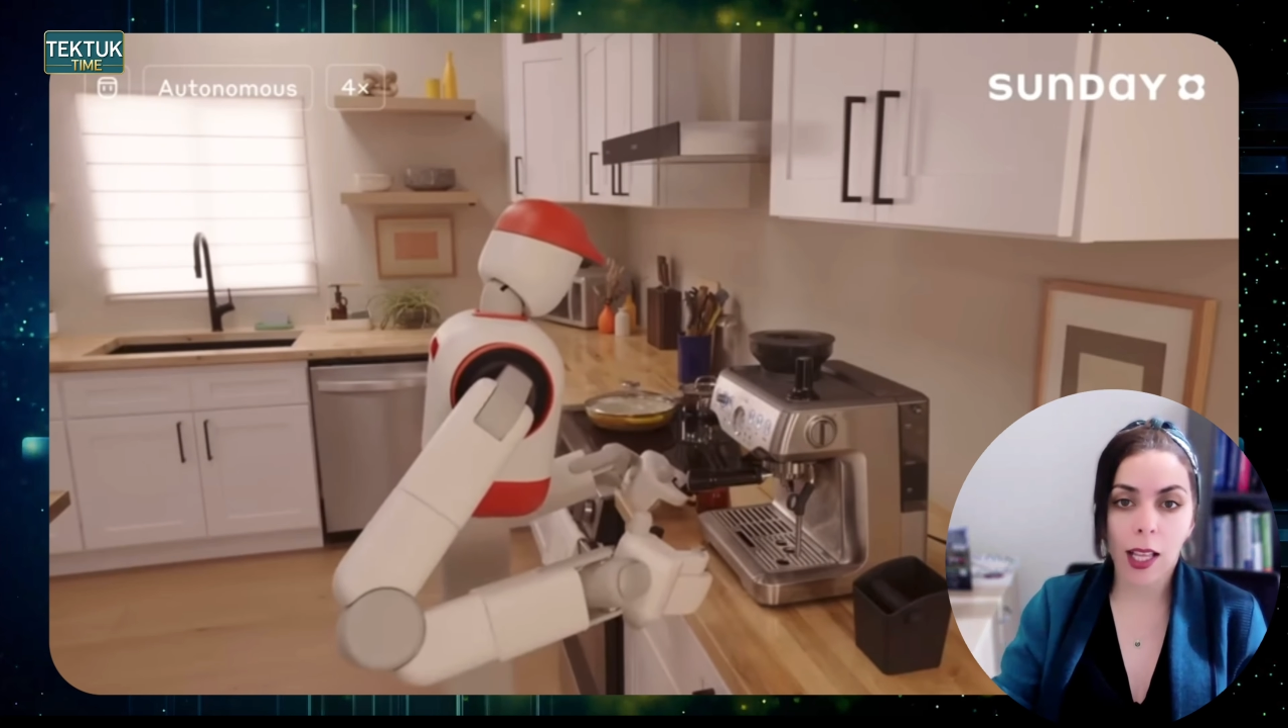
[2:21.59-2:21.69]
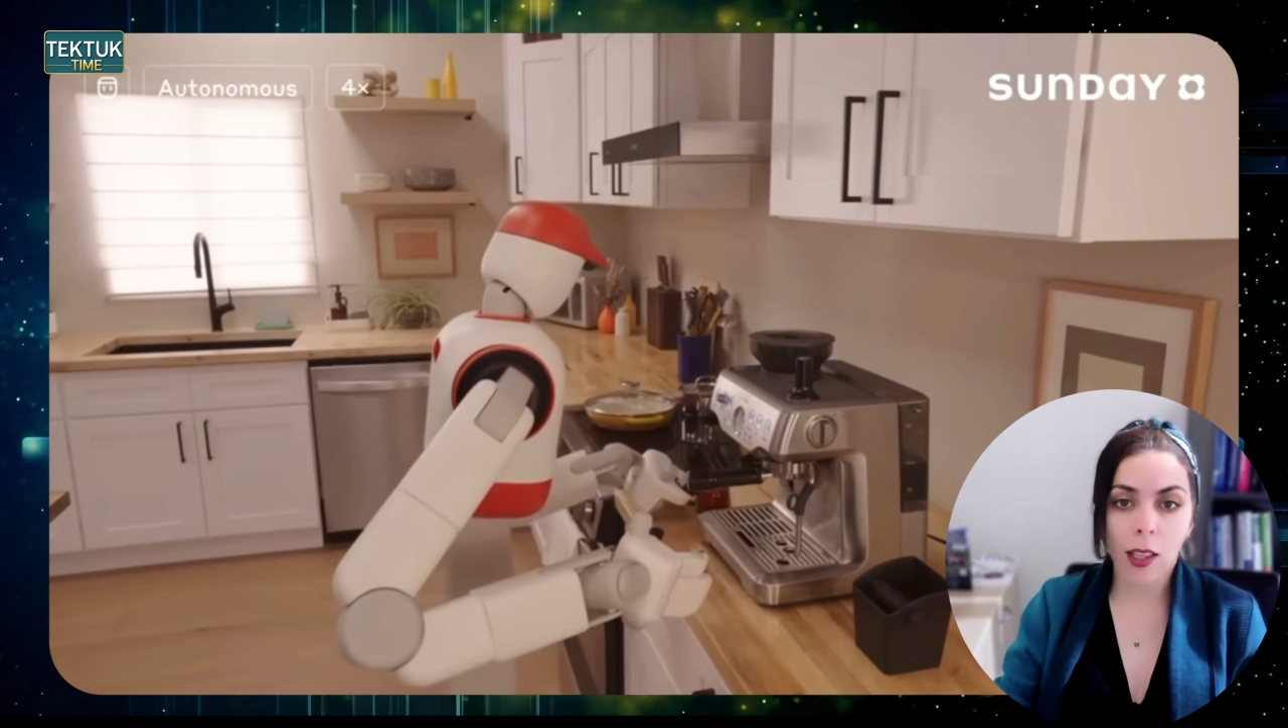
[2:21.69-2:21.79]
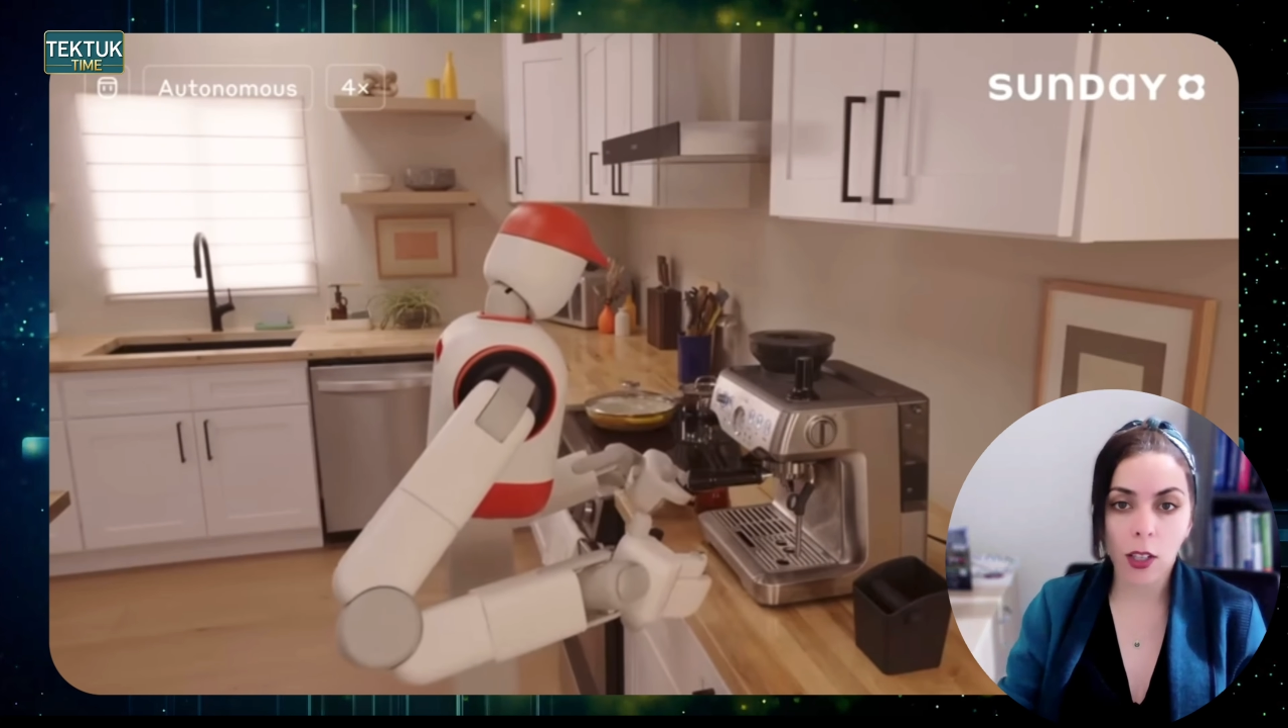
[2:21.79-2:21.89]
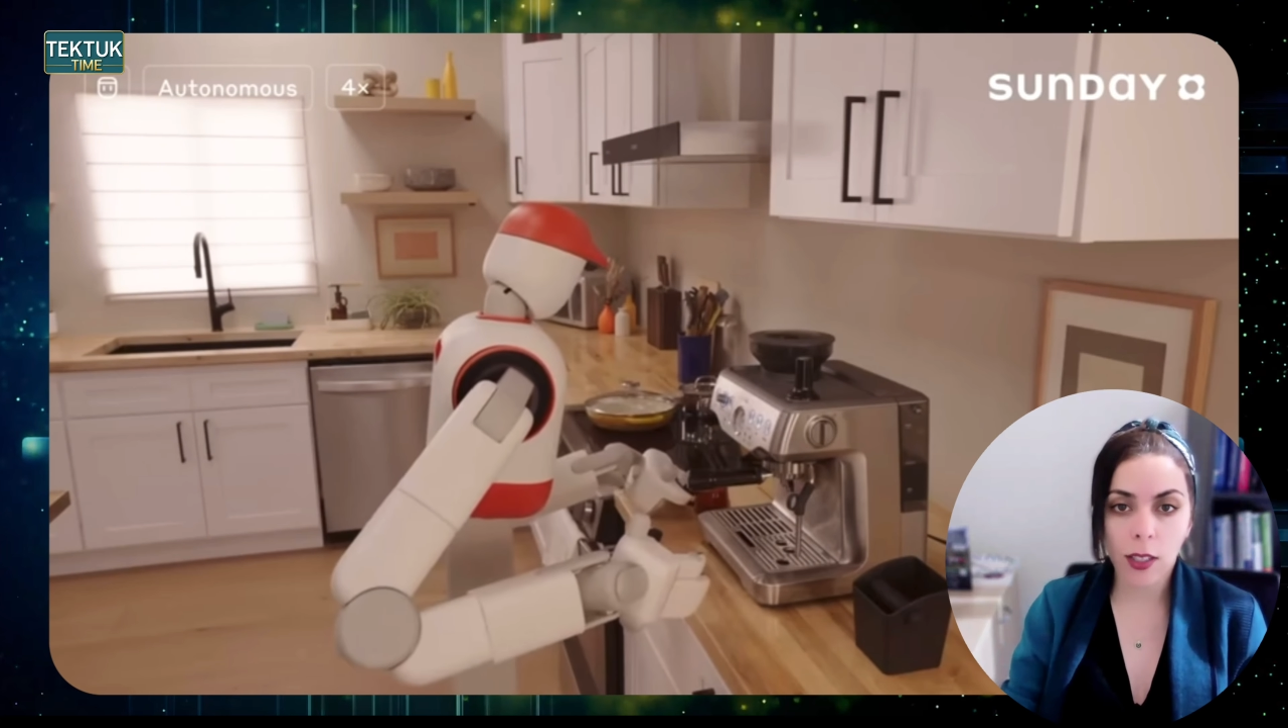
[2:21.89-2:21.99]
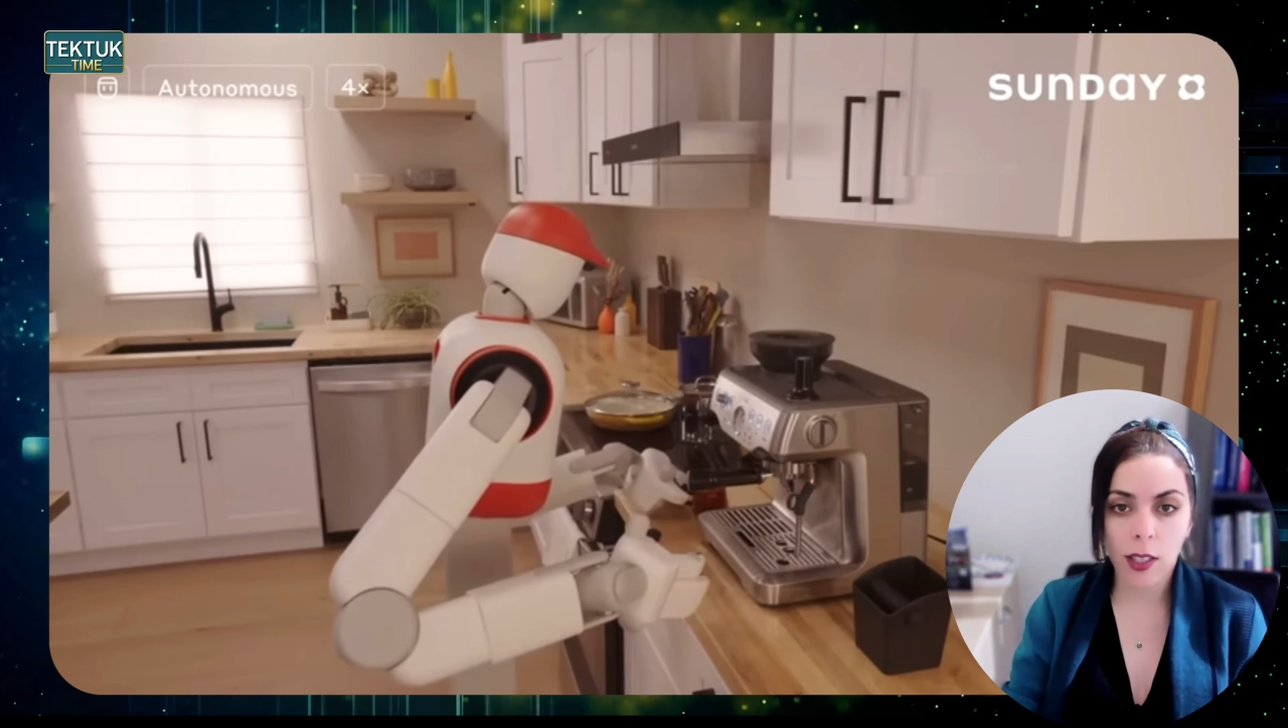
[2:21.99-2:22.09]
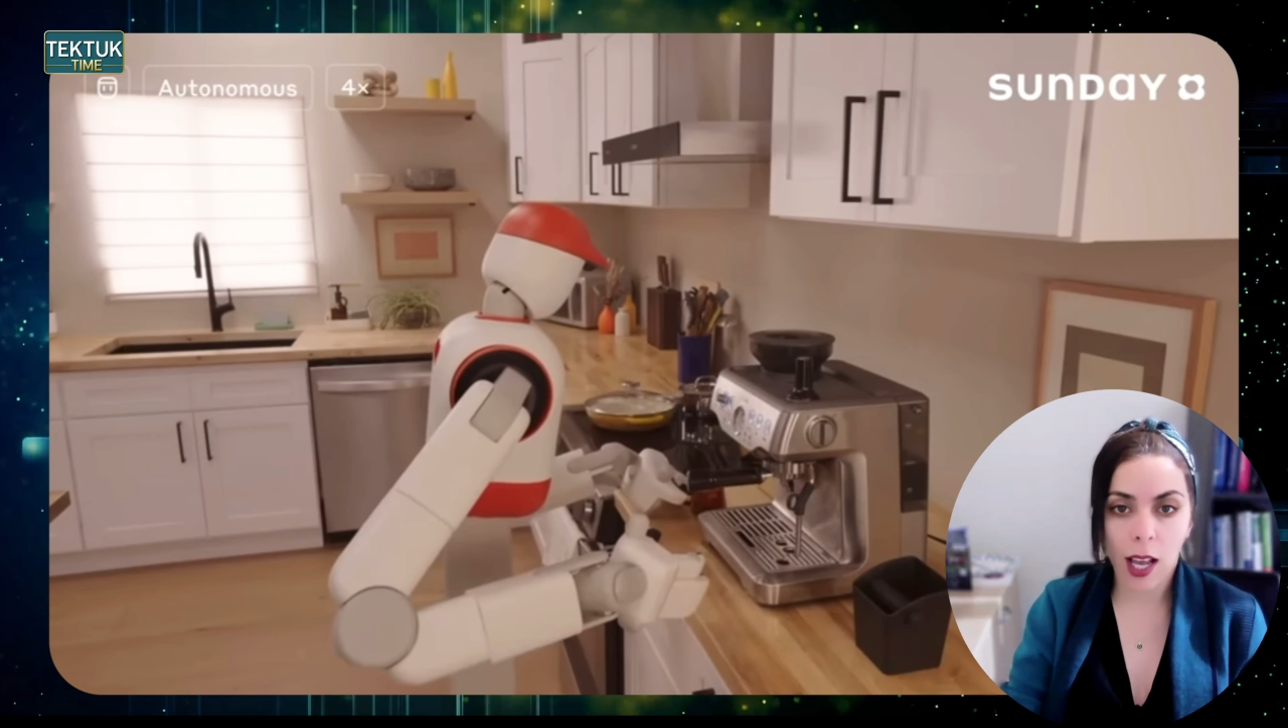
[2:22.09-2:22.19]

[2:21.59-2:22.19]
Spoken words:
aligns the